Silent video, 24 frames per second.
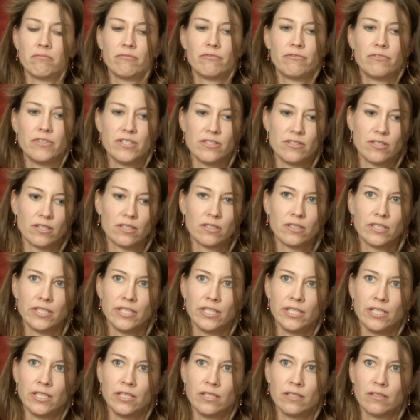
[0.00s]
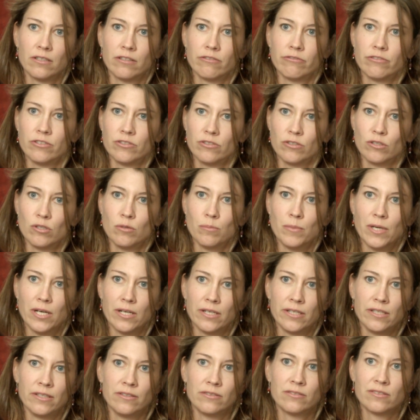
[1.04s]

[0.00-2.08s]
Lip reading: physically, our physical bodies,